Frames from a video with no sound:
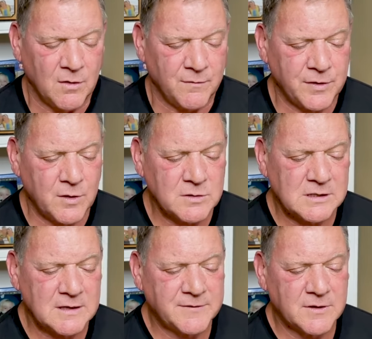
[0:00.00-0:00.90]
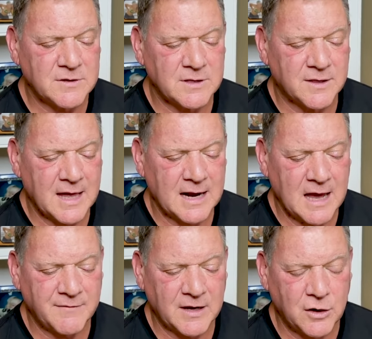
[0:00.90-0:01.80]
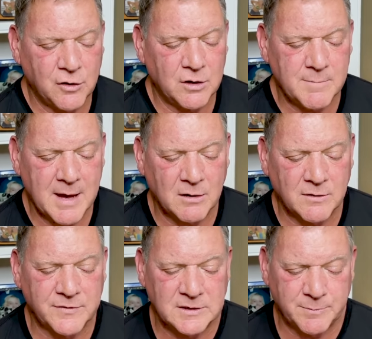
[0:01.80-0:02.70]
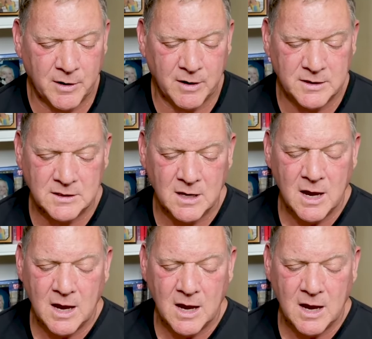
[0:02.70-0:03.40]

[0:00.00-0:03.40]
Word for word: For those lifters that have a good amount of experience